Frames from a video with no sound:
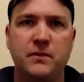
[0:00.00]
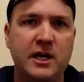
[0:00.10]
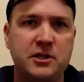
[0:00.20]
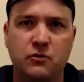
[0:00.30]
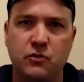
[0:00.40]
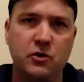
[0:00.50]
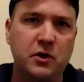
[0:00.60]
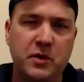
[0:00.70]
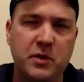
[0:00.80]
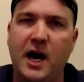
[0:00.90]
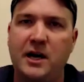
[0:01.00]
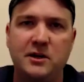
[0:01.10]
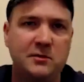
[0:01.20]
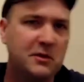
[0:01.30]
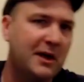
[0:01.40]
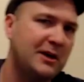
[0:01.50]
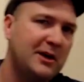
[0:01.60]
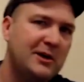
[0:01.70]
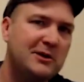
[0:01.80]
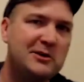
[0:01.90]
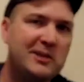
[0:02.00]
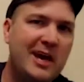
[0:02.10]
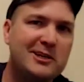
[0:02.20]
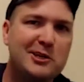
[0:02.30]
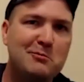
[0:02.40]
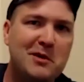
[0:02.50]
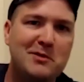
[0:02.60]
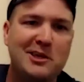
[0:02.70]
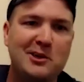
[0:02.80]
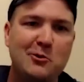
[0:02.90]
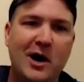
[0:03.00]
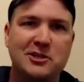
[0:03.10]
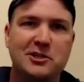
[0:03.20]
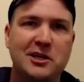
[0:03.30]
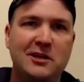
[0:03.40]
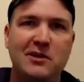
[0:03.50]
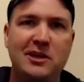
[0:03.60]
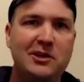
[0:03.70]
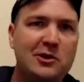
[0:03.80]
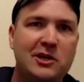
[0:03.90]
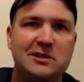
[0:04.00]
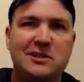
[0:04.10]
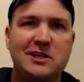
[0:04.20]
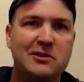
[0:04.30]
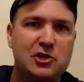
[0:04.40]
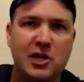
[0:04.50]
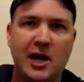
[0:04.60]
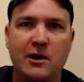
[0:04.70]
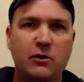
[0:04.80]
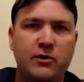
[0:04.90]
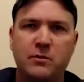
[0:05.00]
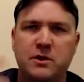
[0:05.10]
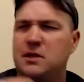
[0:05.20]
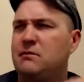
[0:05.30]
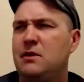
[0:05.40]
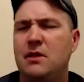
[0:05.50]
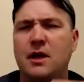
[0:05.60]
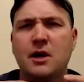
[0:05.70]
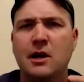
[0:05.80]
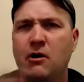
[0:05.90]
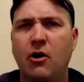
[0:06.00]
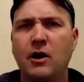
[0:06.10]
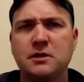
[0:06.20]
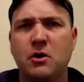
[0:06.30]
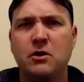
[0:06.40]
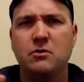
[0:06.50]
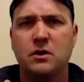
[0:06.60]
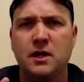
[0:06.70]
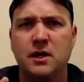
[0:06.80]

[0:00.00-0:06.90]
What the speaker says: Acerola behind him, like catching Mimikyu watching TV, and you can see the shadow from the TV. Like, awesome artwork.